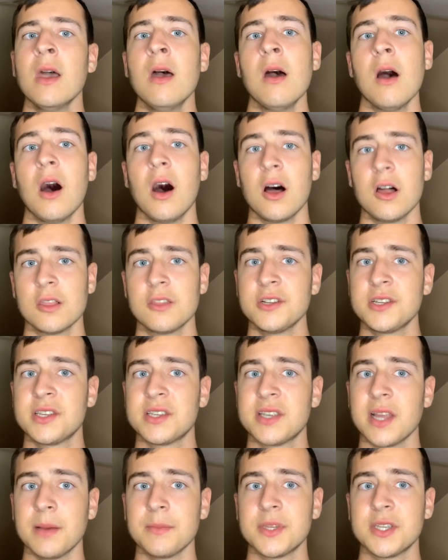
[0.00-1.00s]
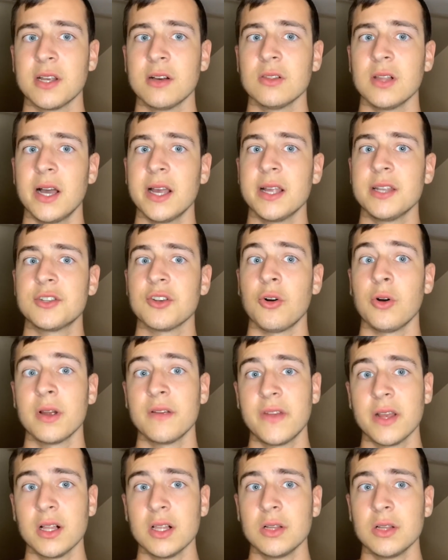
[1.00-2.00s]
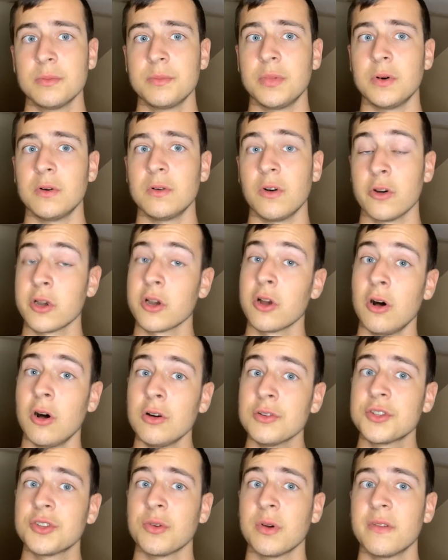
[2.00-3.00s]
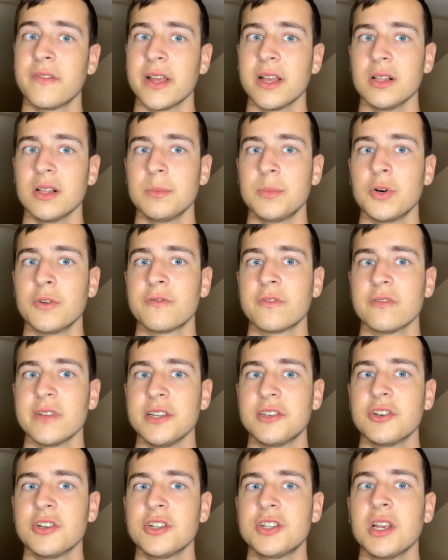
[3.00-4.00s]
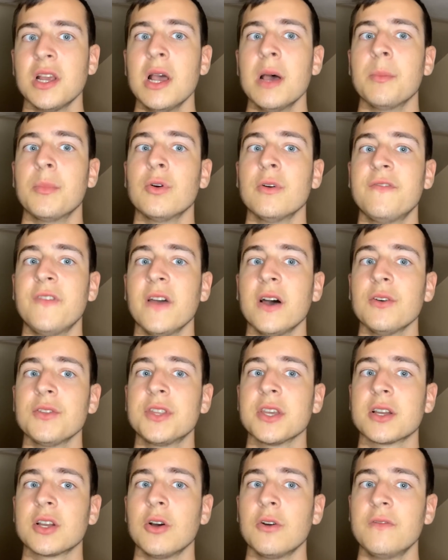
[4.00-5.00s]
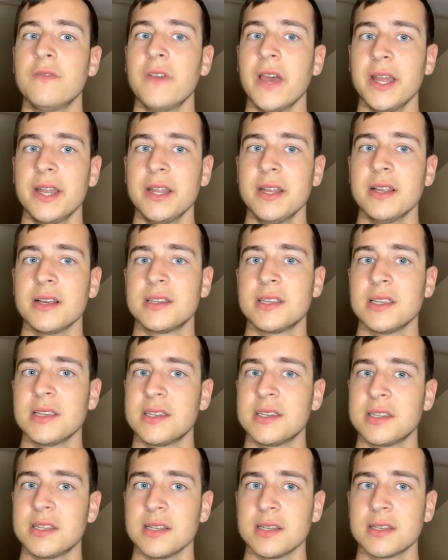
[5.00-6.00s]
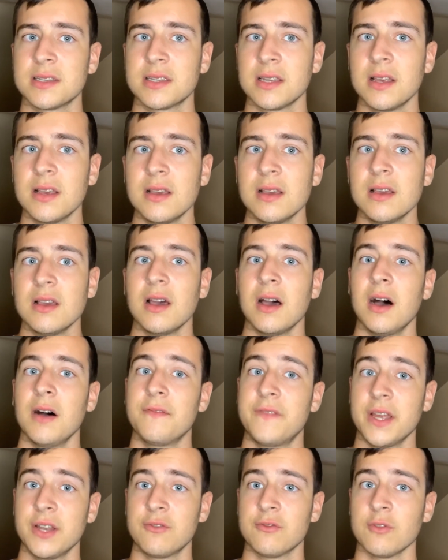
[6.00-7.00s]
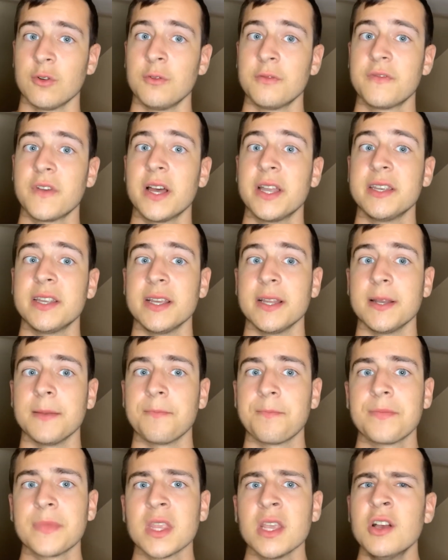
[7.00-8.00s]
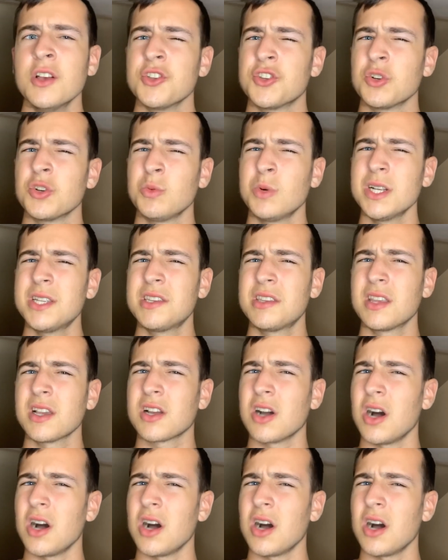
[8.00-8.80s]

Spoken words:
Other stem cell lines are also available for research, but without the coveted assistance of federal funding. So what's the